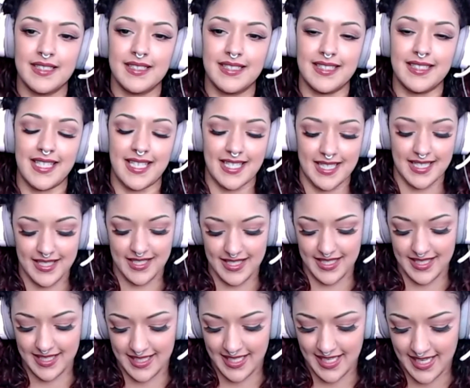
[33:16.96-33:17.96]
That's
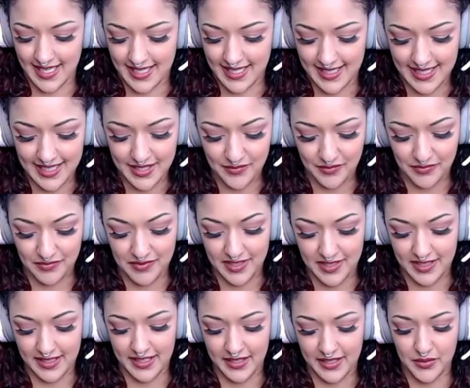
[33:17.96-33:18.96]
yeah, that's
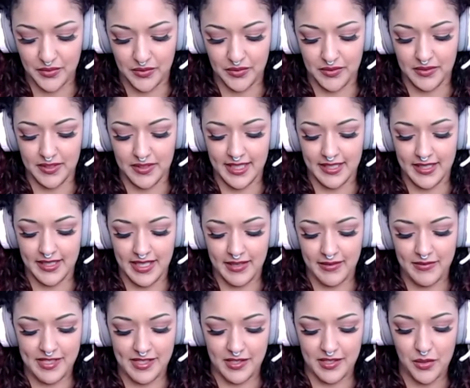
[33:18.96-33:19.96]
really cool. And it
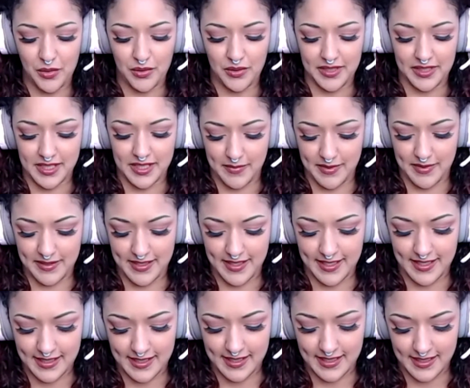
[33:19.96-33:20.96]
was a cool
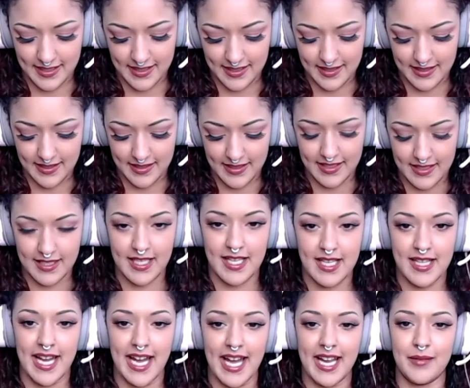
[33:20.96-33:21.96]
experience to see
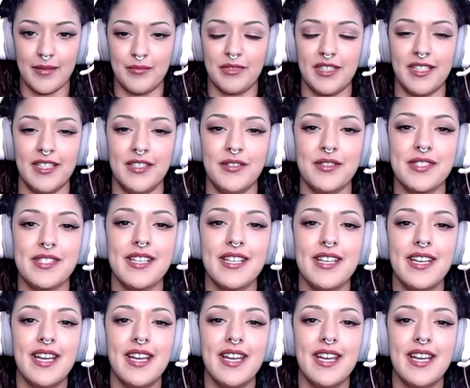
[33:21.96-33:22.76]
that up close.